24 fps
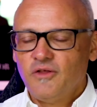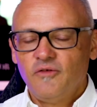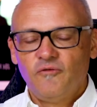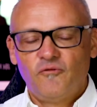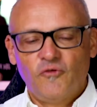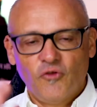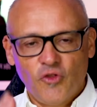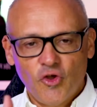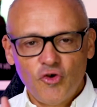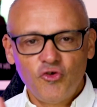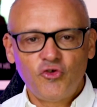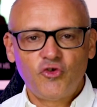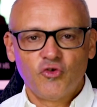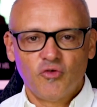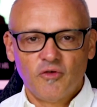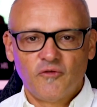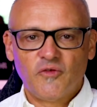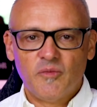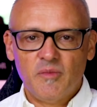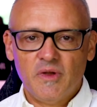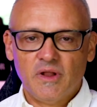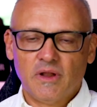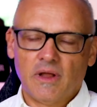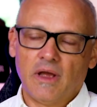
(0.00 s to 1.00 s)
For those who are
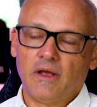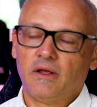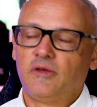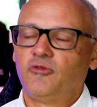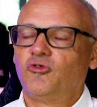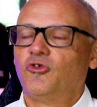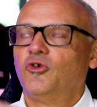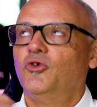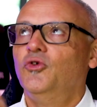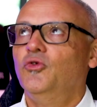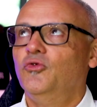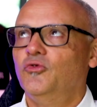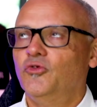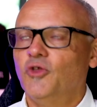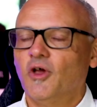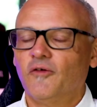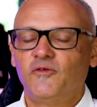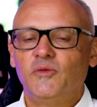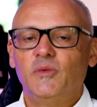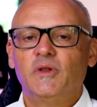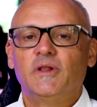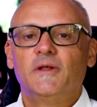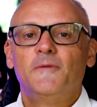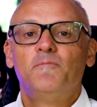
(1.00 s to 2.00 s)
familiar, actually, who's not
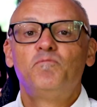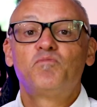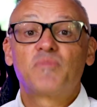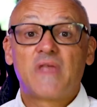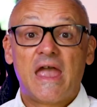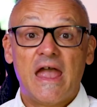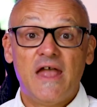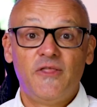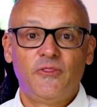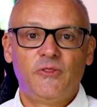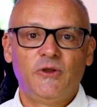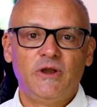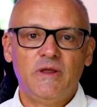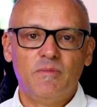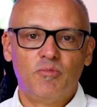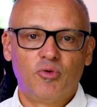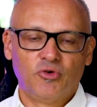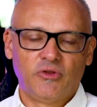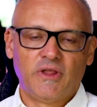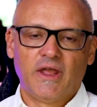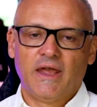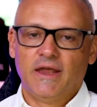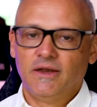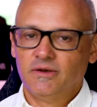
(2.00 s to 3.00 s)
familiar, Anthony
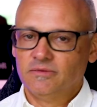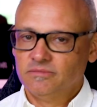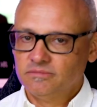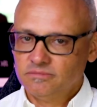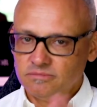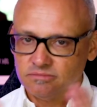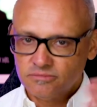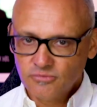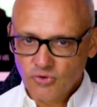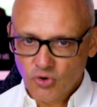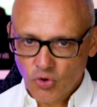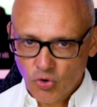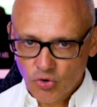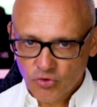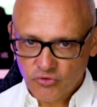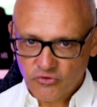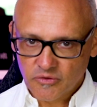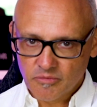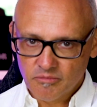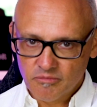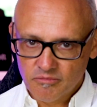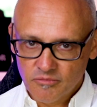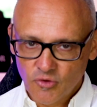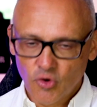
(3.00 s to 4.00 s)
Bourdain,
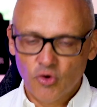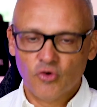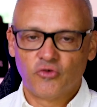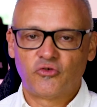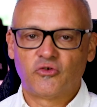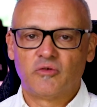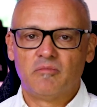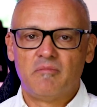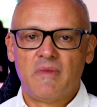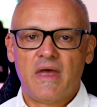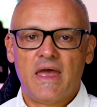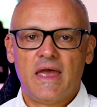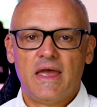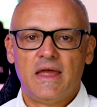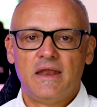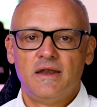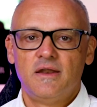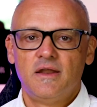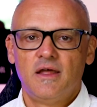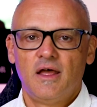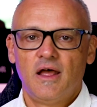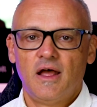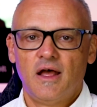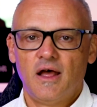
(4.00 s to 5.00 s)
awesome, awesome
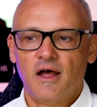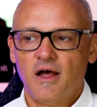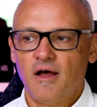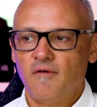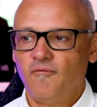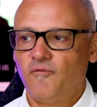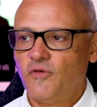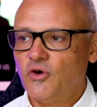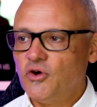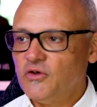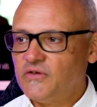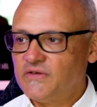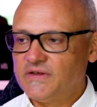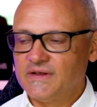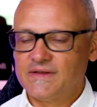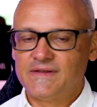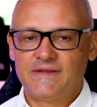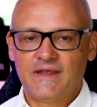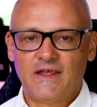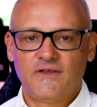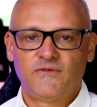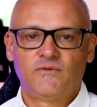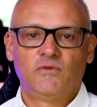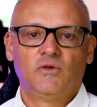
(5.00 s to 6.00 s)
man, very
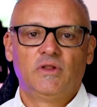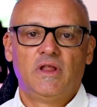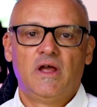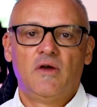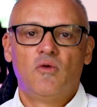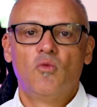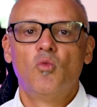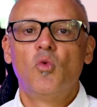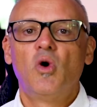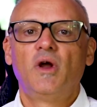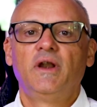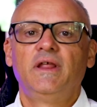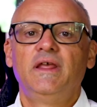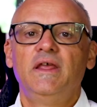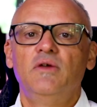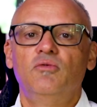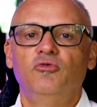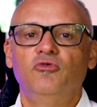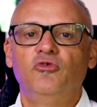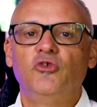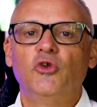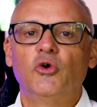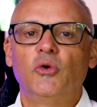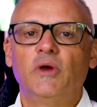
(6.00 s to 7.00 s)
successful at what he
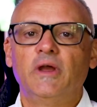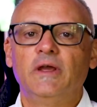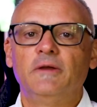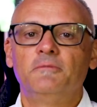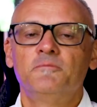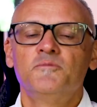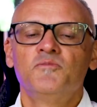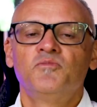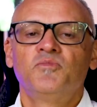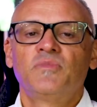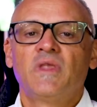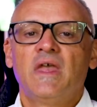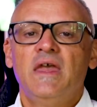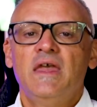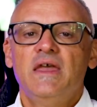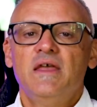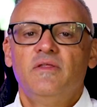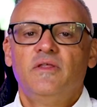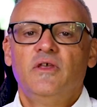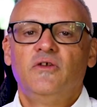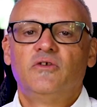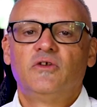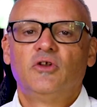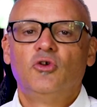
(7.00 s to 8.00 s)
was doing.
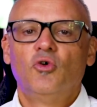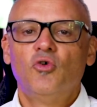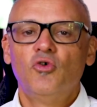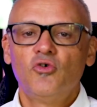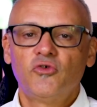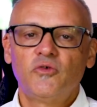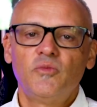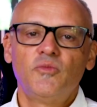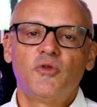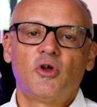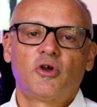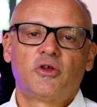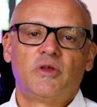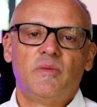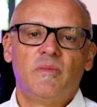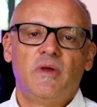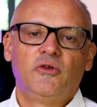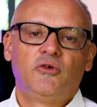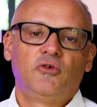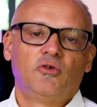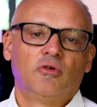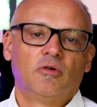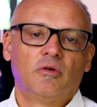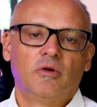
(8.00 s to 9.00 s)
There's an awesome
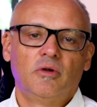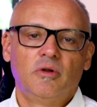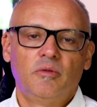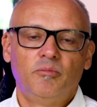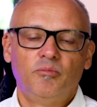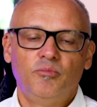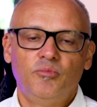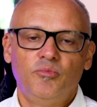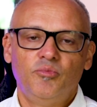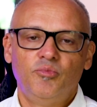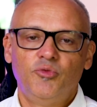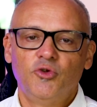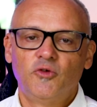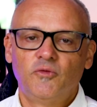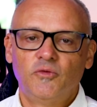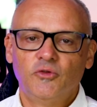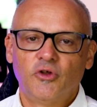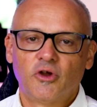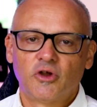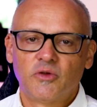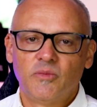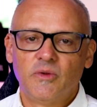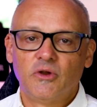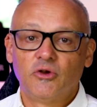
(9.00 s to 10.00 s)
documentary, or a beautiful
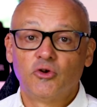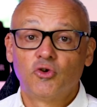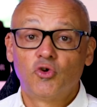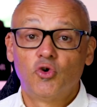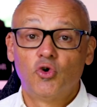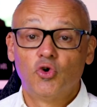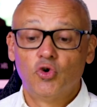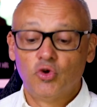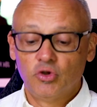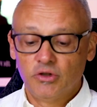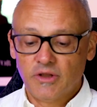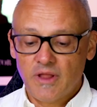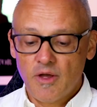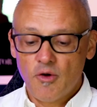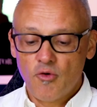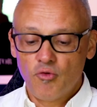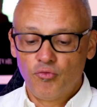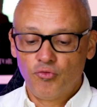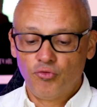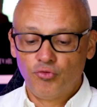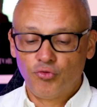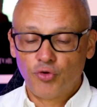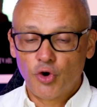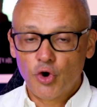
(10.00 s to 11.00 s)
documentary, called
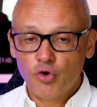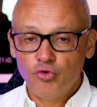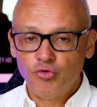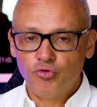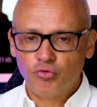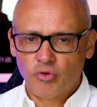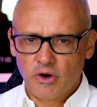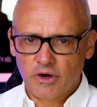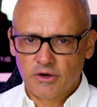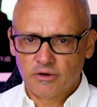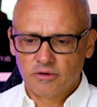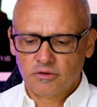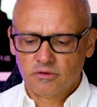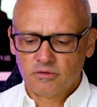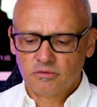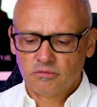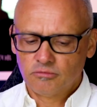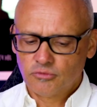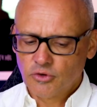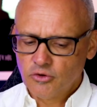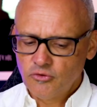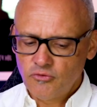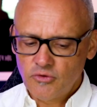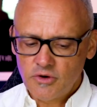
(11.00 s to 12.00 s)
Roadrunner.
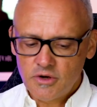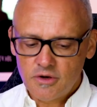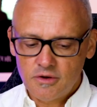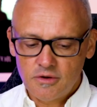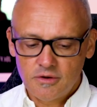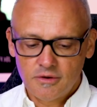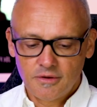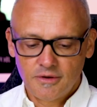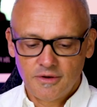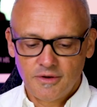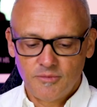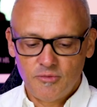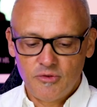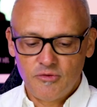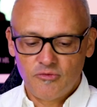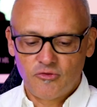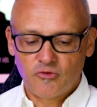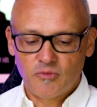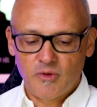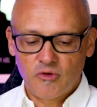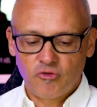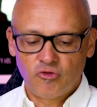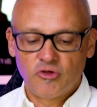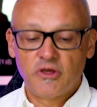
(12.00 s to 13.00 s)
Roadrunner? Let me
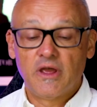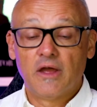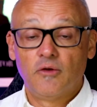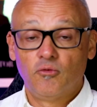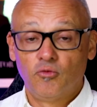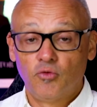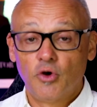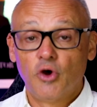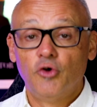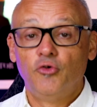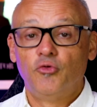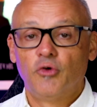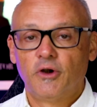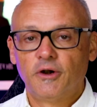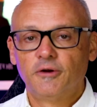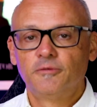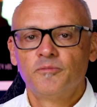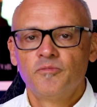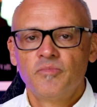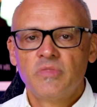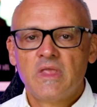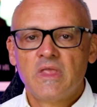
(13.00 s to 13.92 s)
just make sure. Yeah, Roadrunner.